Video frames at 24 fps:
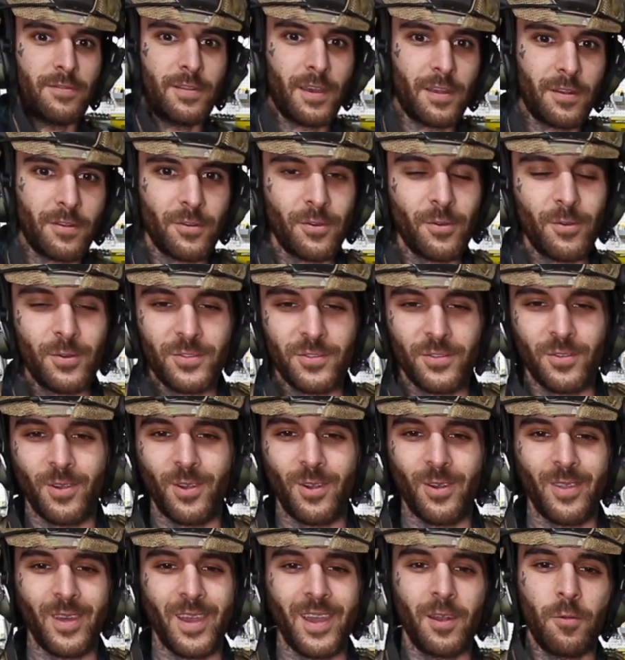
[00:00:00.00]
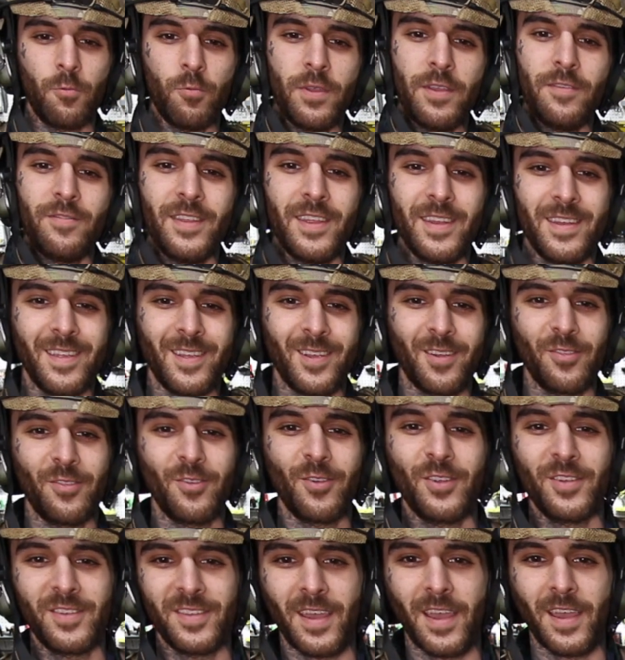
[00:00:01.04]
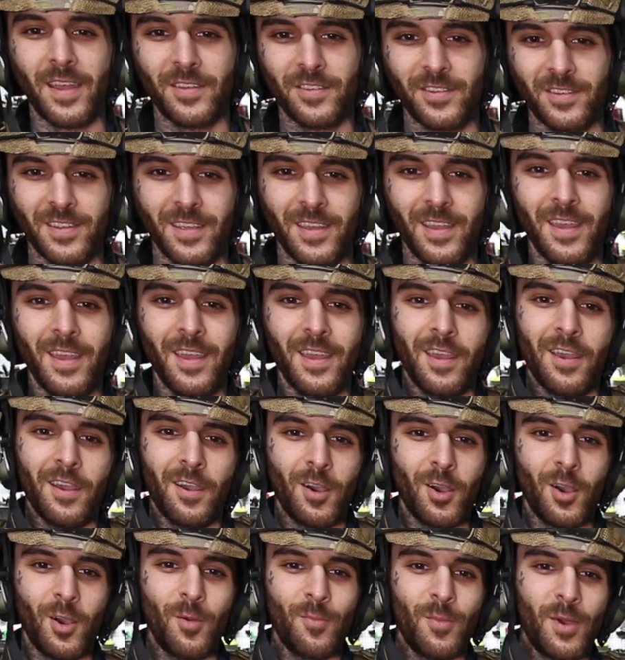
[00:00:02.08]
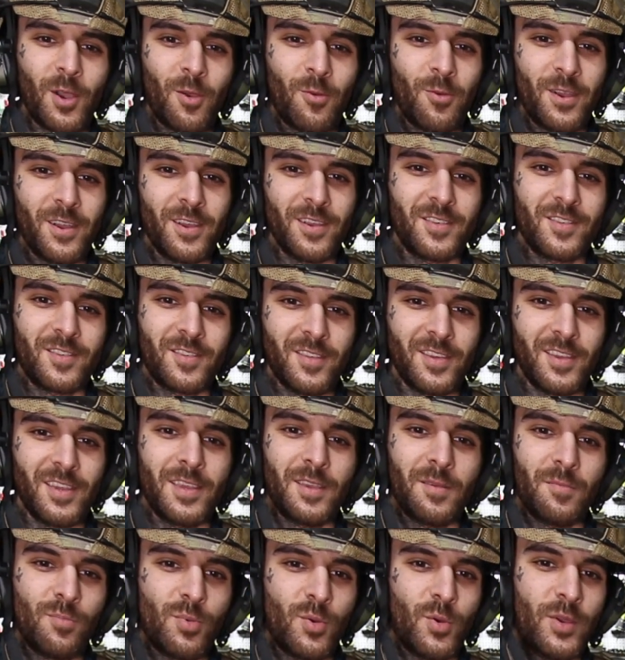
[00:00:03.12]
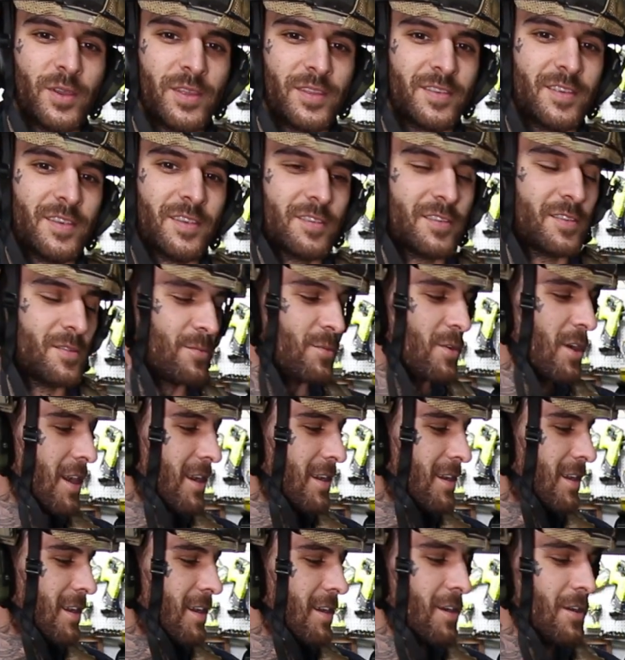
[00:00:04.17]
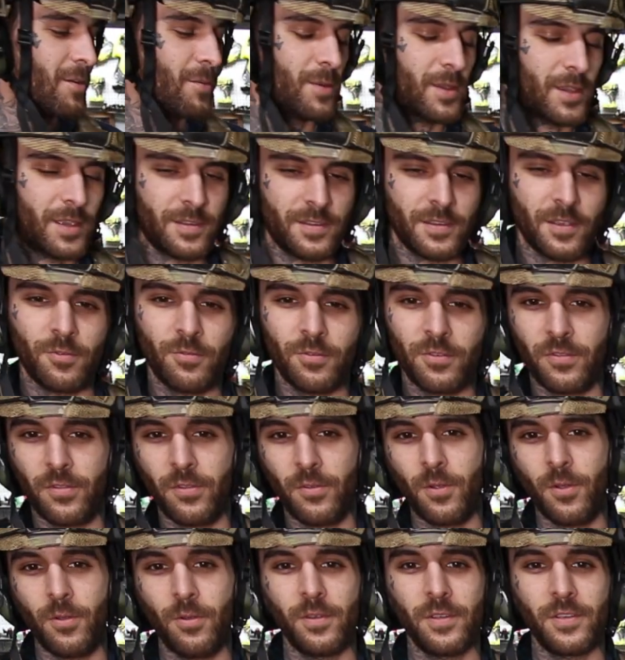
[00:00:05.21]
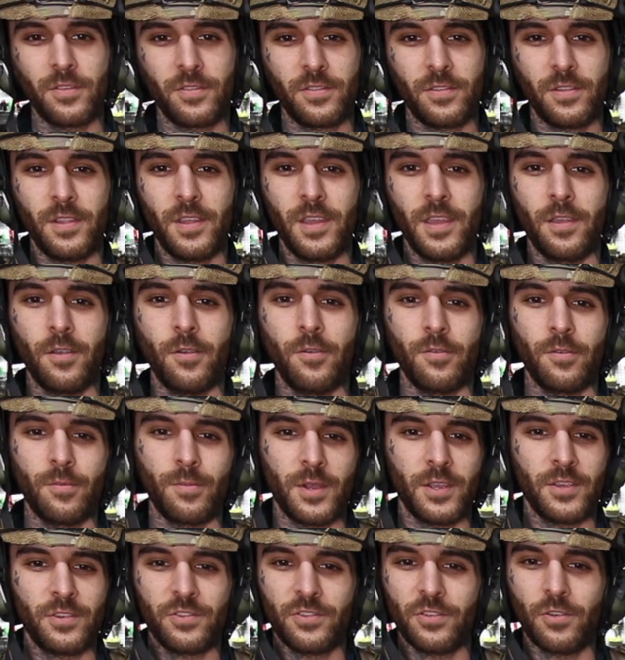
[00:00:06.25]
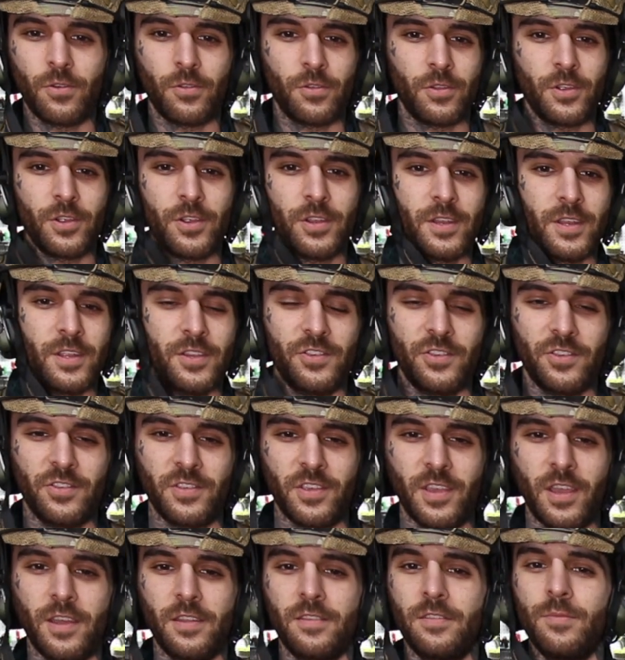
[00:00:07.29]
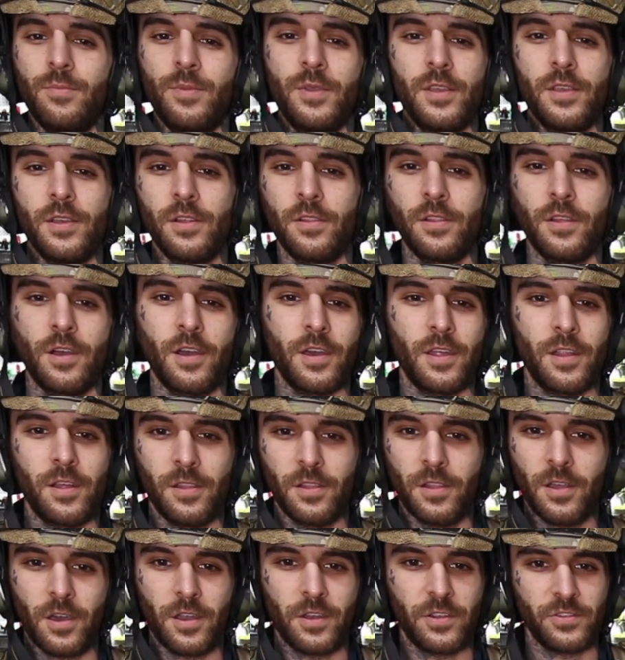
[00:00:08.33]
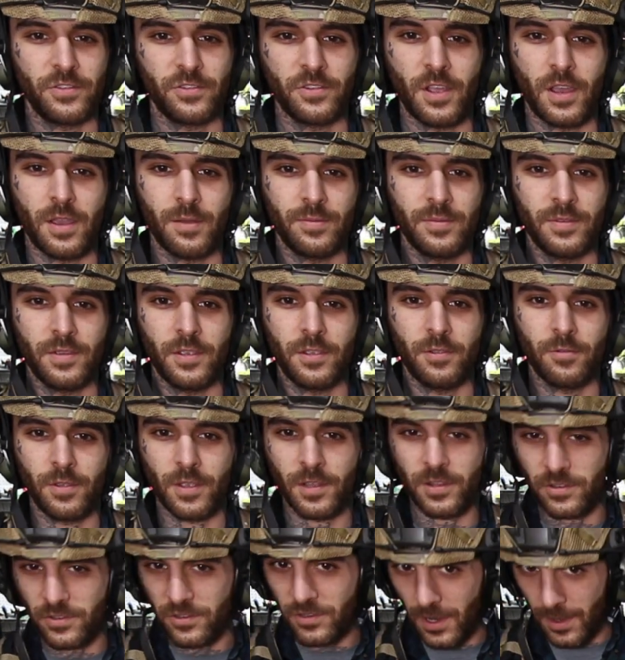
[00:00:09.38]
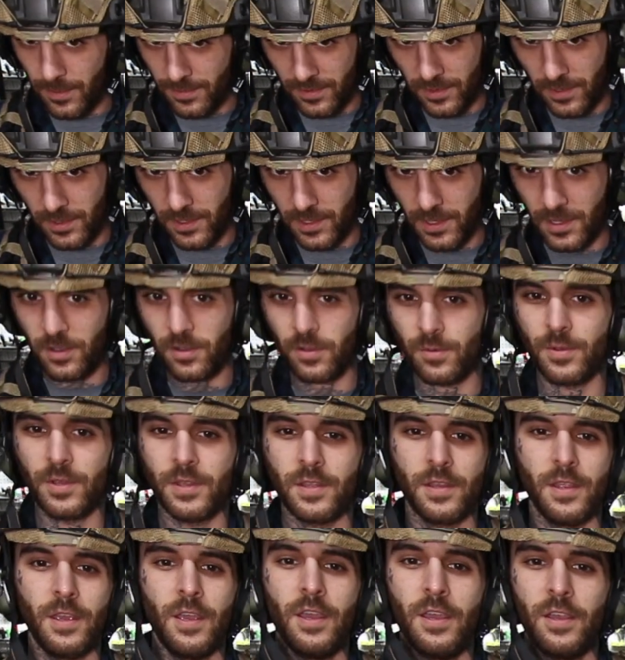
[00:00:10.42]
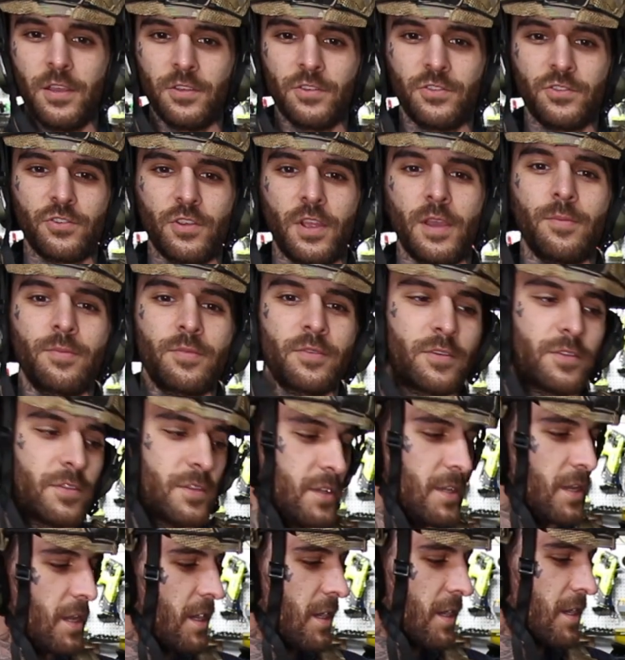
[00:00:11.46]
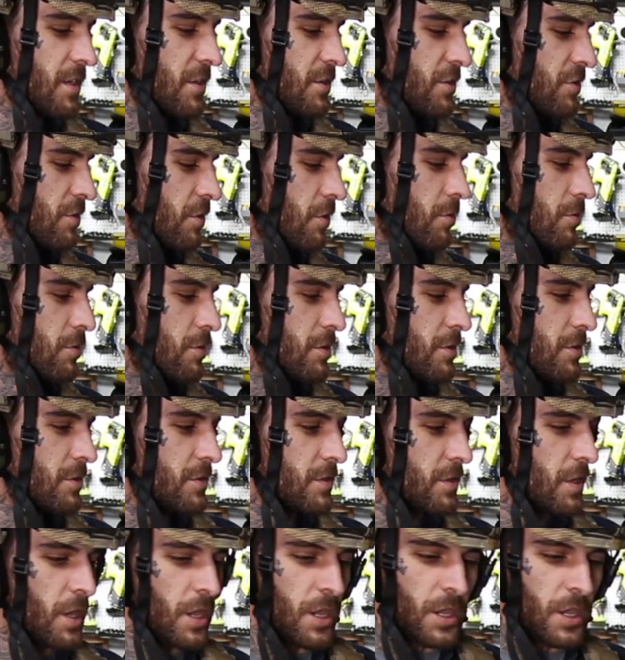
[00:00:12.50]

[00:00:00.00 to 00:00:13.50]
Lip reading: I don't know what you call that. Weaved in here. They're attached. I wear a Sling Point system right here because I was throwing a sling over my shoulder, and it just got to be a lot of straps here. We've got straps on the helmet, straps on the neck and shoulders.